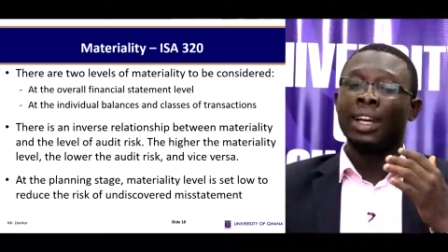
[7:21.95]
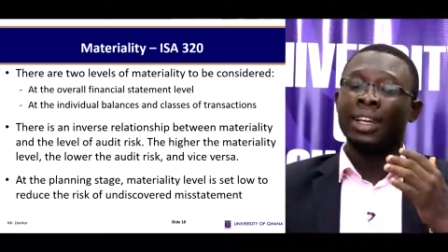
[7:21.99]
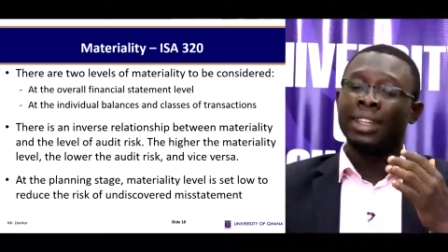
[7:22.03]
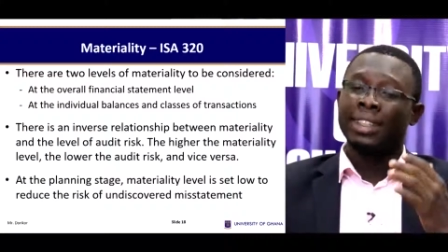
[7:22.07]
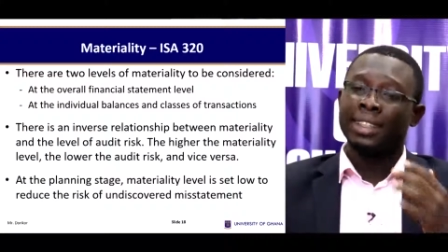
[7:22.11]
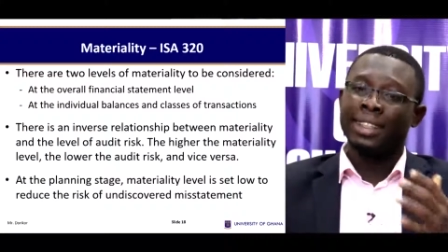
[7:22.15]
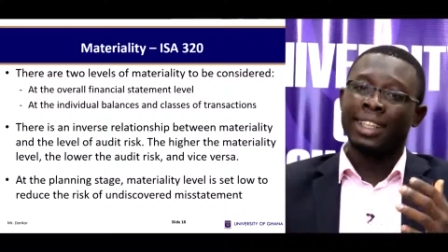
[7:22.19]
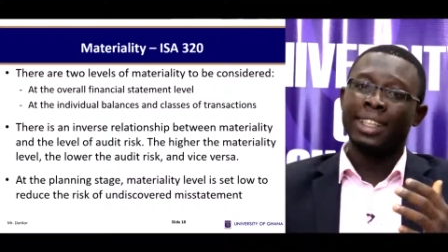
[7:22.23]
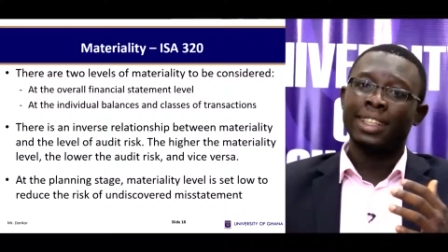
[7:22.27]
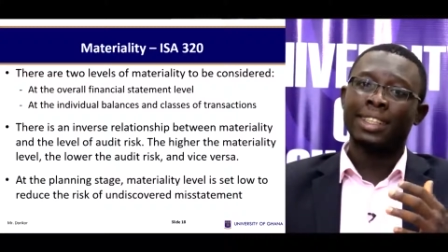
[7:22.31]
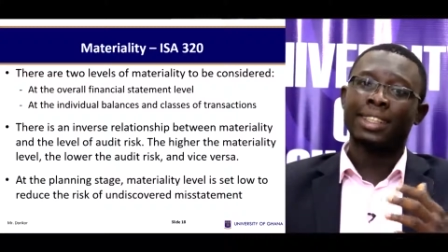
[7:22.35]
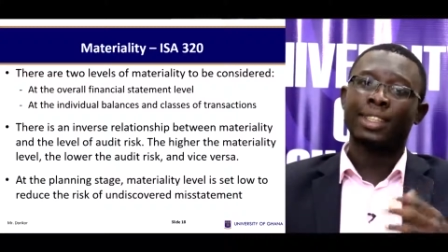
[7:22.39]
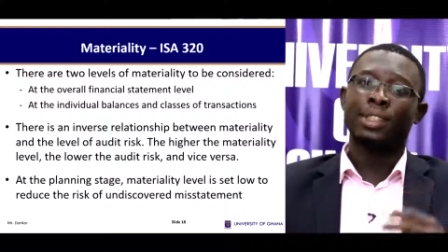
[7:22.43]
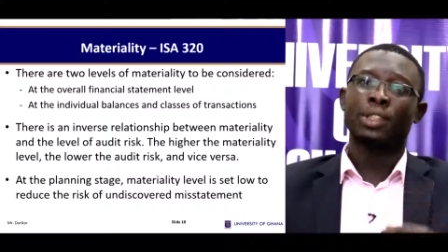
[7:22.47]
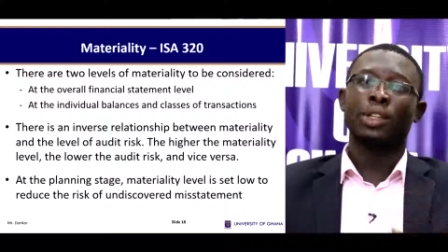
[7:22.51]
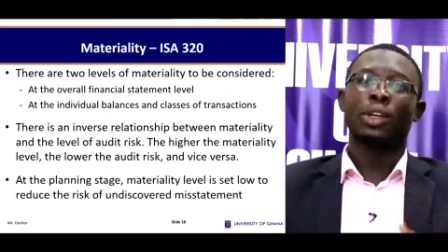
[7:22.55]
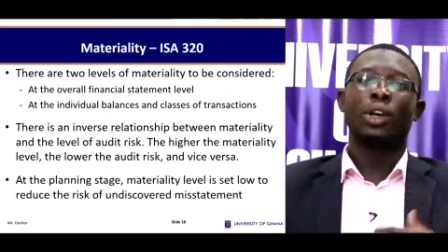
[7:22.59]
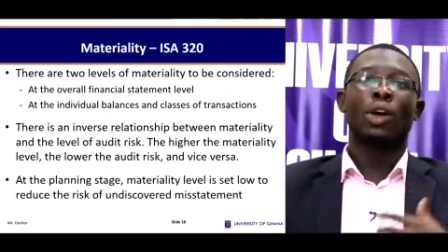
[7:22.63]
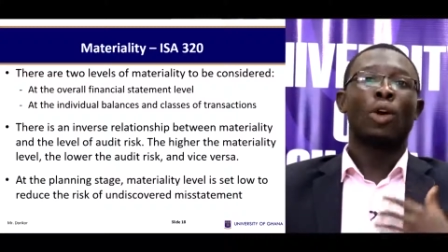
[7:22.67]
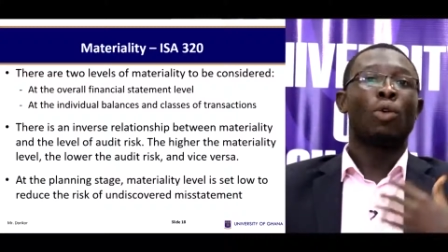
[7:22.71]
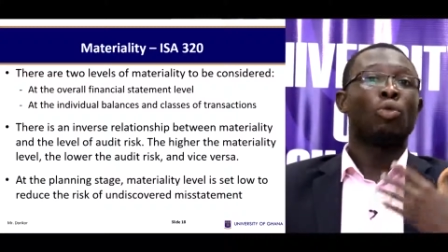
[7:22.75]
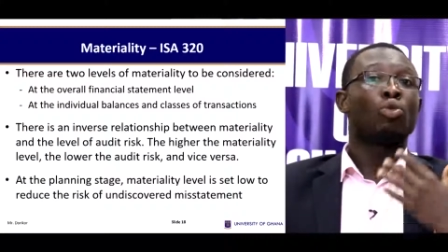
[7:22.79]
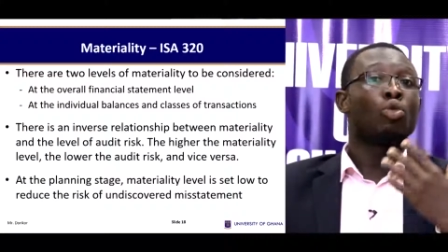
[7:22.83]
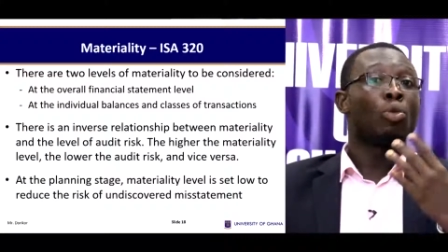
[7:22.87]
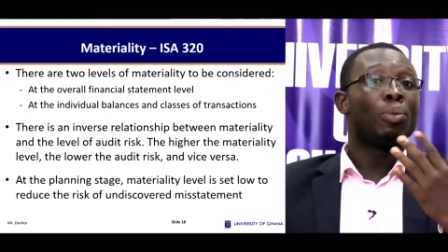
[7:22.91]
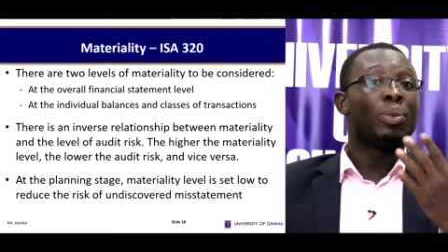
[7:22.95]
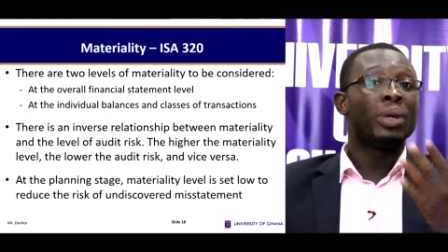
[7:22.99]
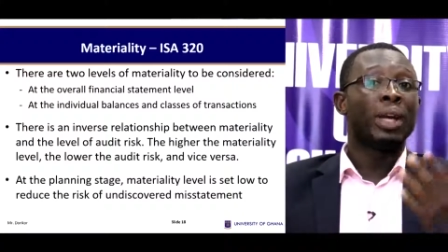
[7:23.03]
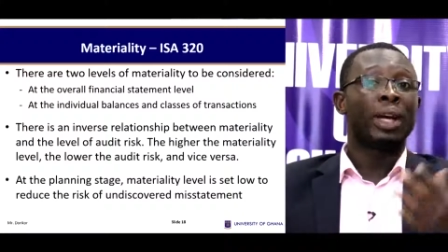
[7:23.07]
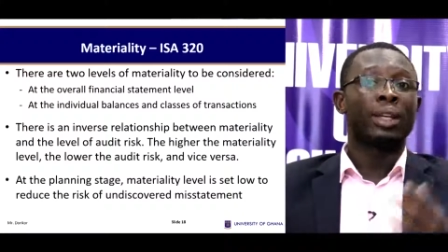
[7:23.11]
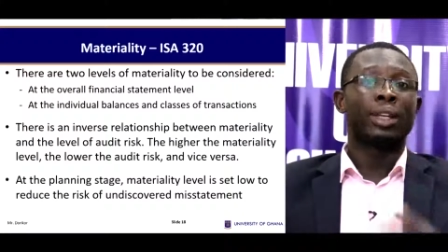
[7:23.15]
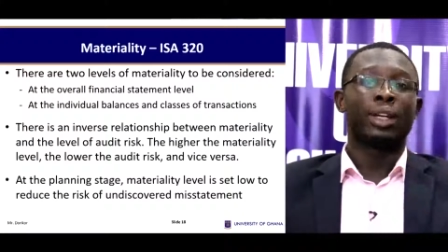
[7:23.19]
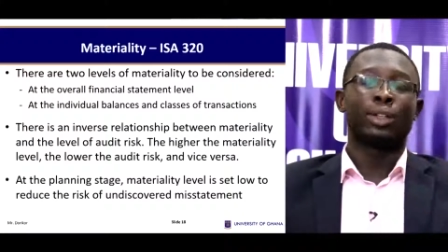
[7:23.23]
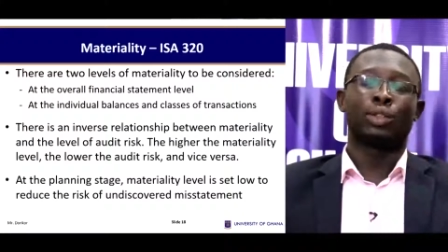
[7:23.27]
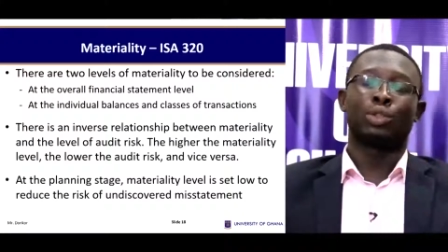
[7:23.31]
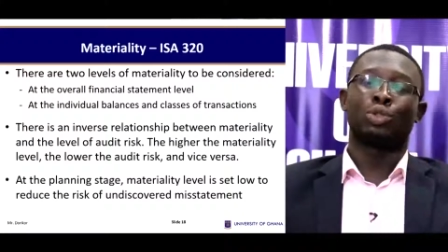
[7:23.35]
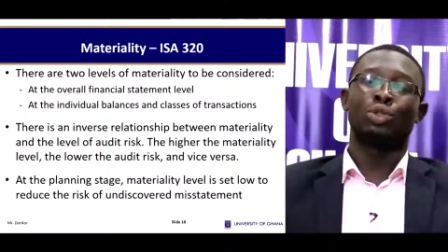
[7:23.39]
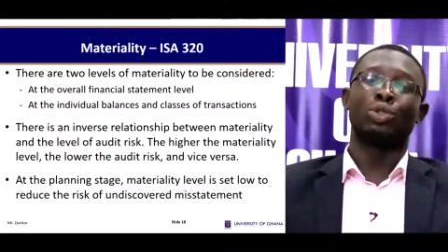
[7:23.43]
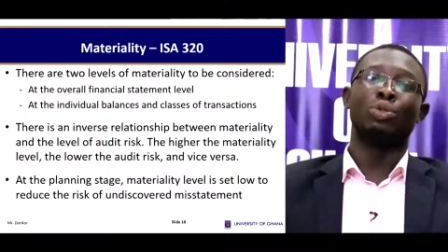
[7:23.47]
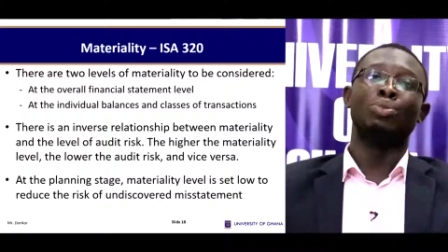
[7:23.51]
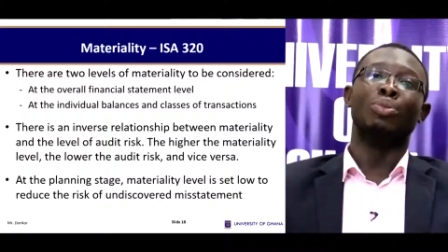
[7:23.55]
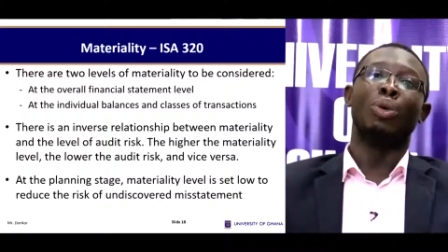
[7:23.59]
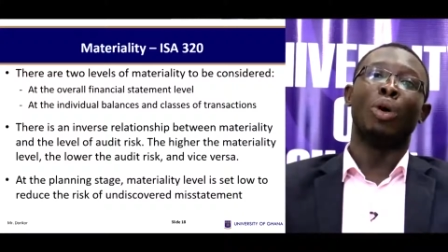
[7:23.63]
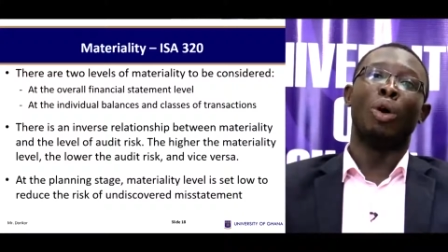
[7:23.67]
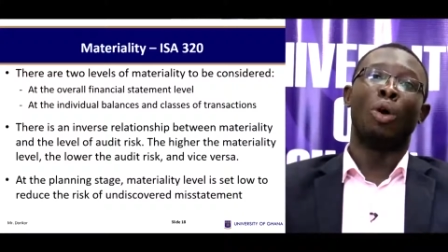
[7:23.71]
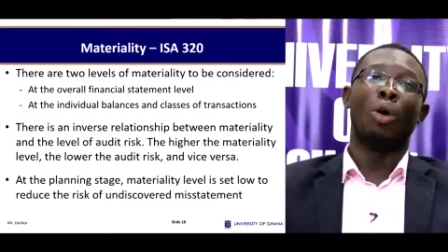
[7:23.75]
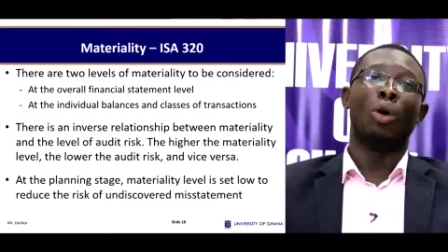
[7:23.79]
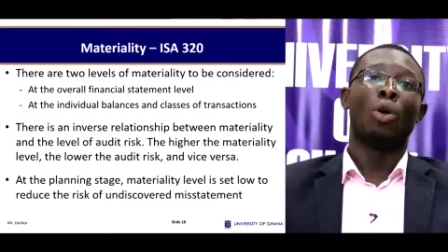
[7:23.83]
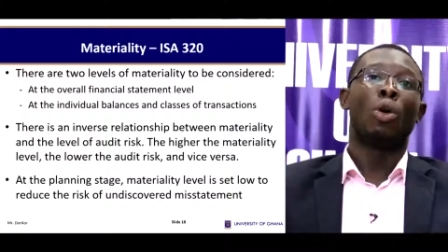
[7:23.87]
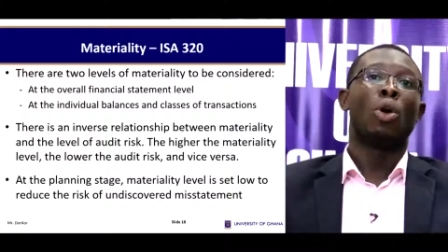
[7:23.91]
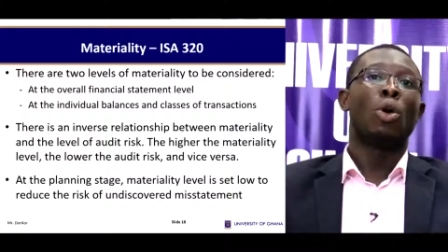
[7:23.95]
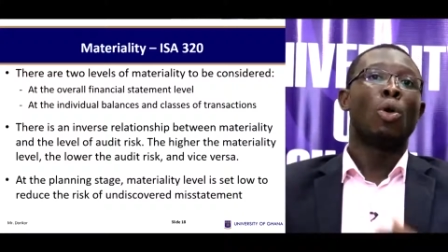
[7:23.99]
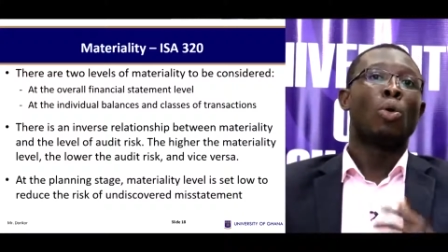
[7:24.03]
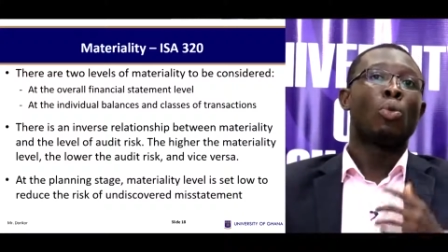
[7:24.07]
This will be understood more